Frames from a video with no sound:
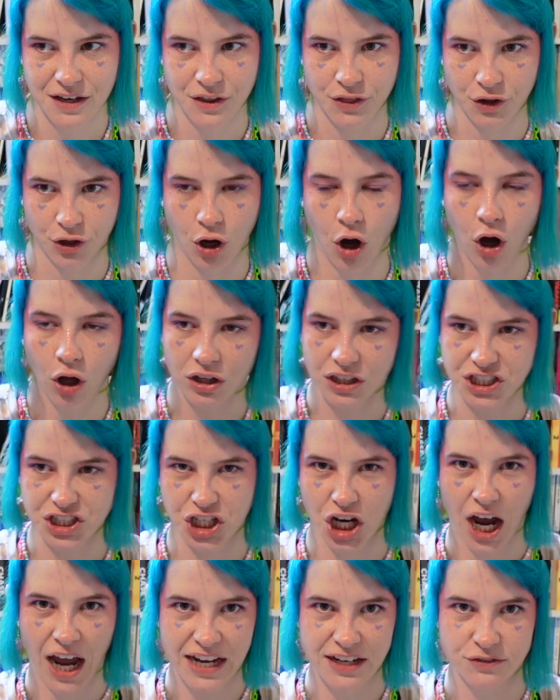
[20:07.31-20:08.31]
the college
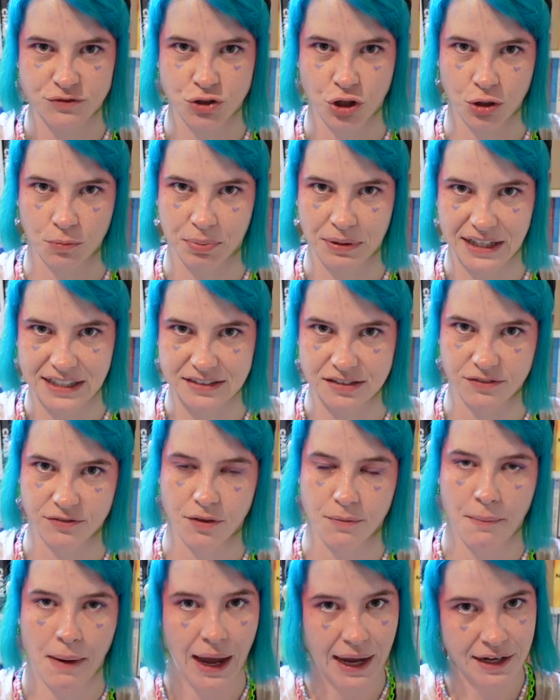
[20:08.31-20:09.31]
kind of took place of
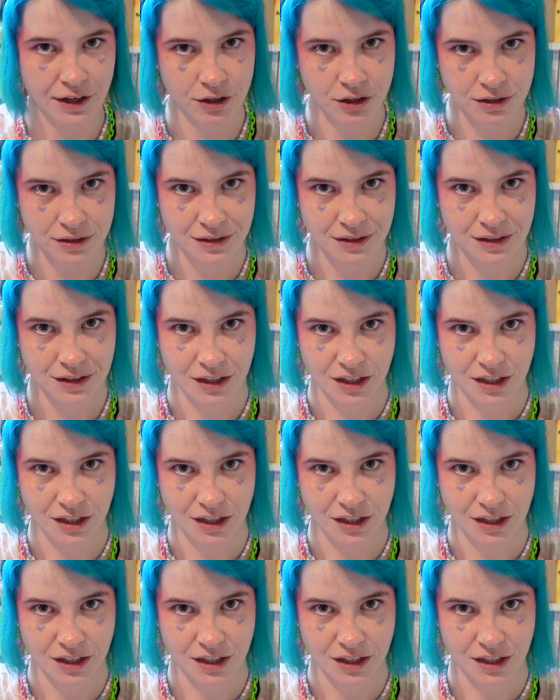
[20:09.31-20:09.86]
the minor.